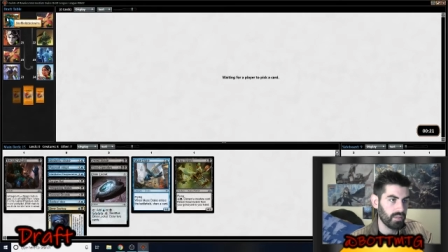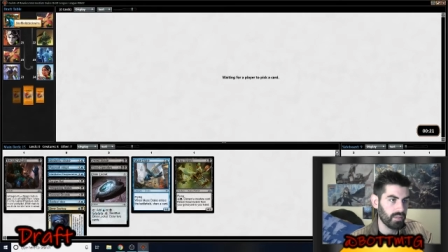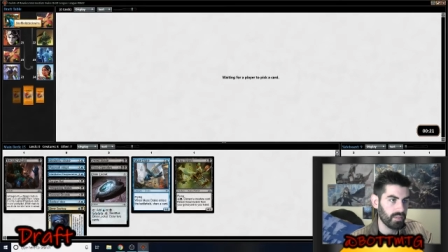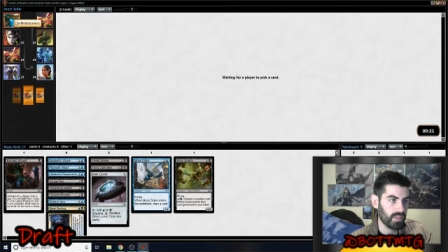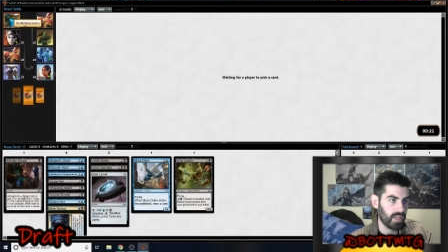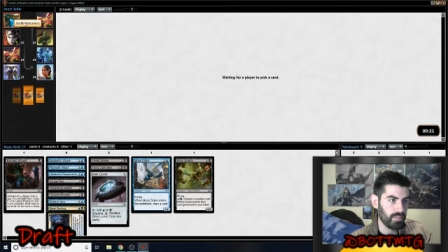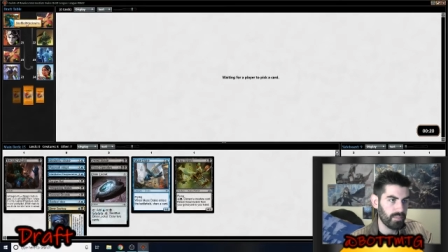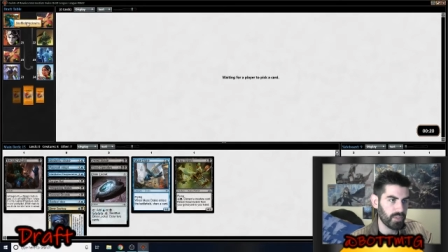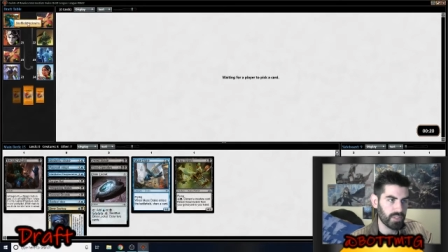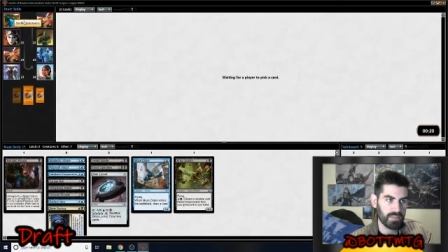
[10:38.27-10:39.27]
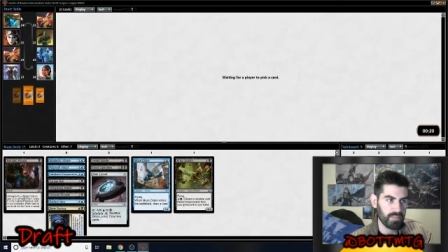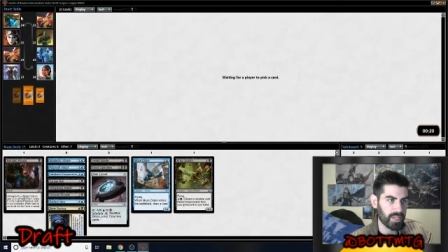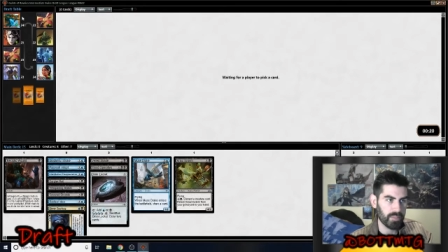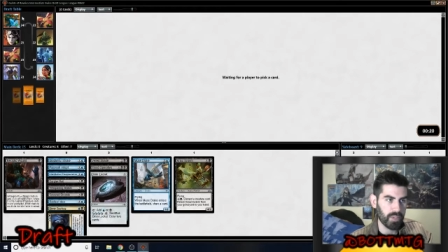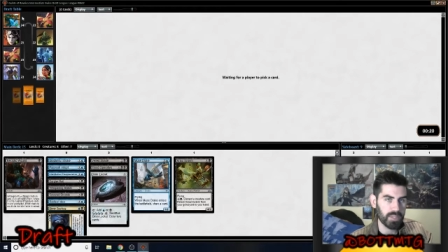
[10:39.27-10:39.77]
I'm just
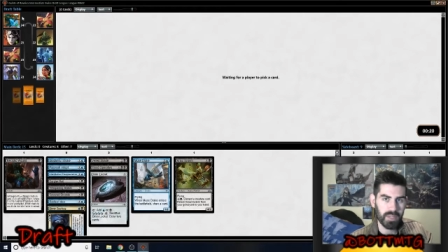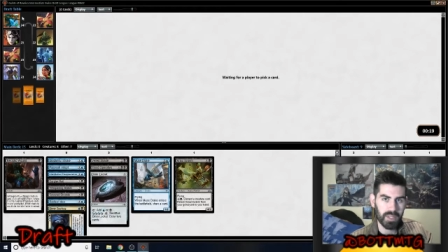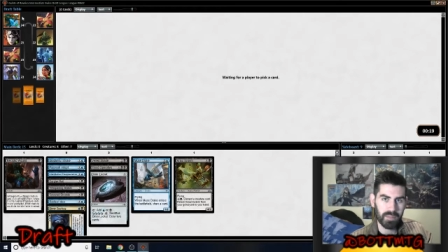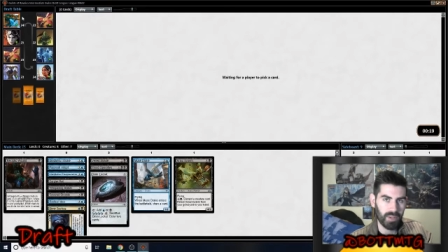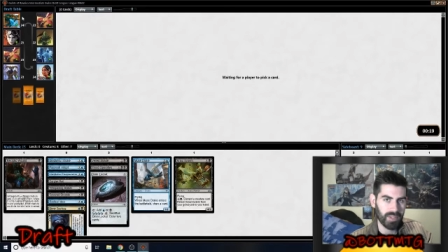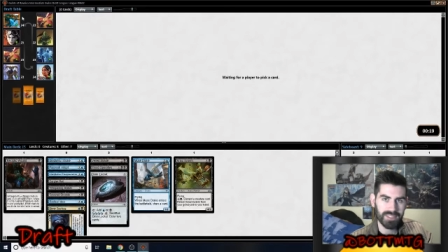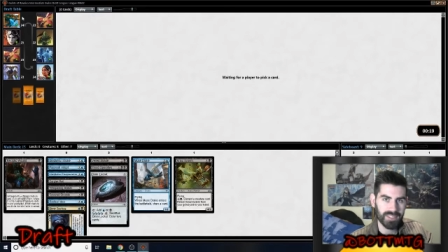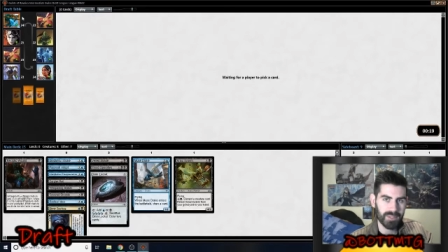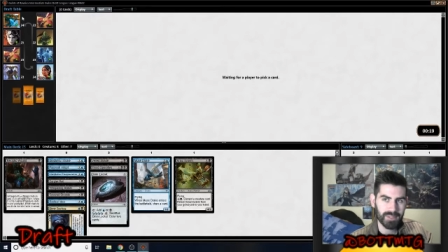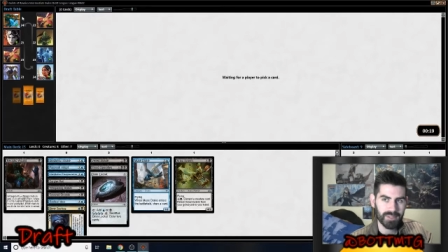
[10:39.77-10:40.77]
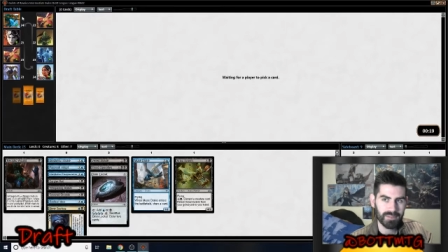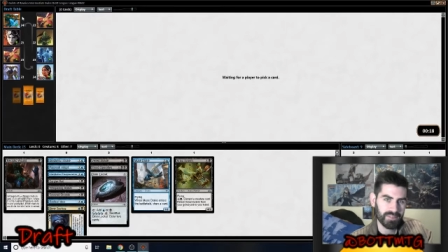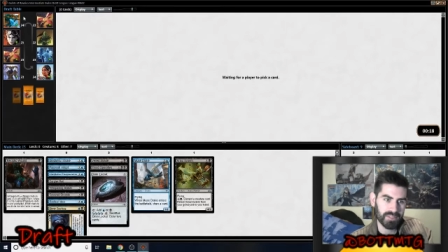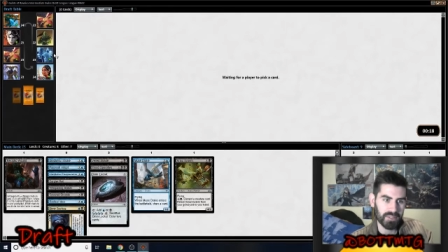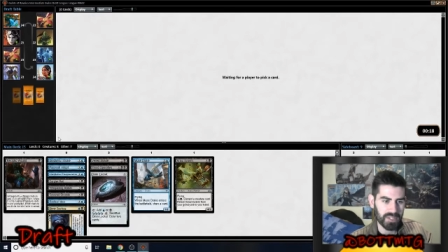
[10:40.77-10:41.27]
mesmerized by the bolus though, it's
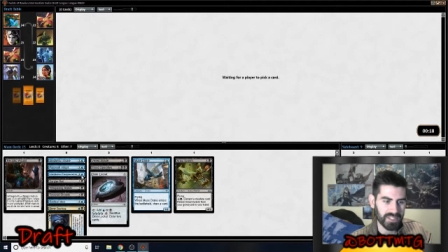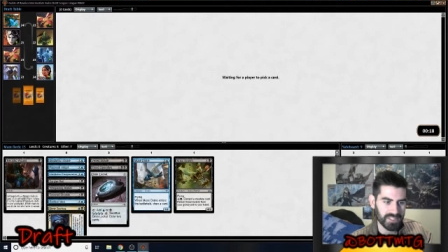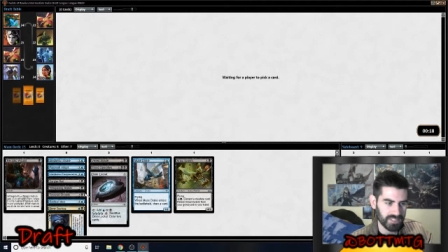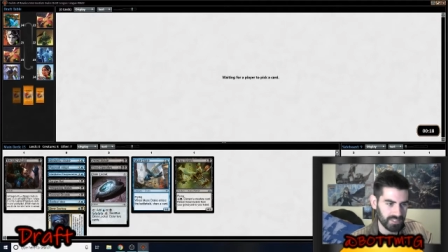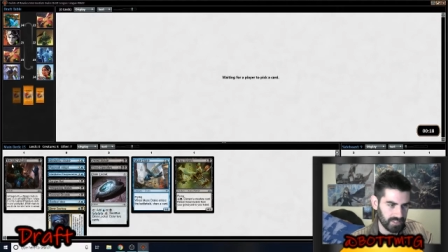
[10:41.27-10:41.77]
so nice.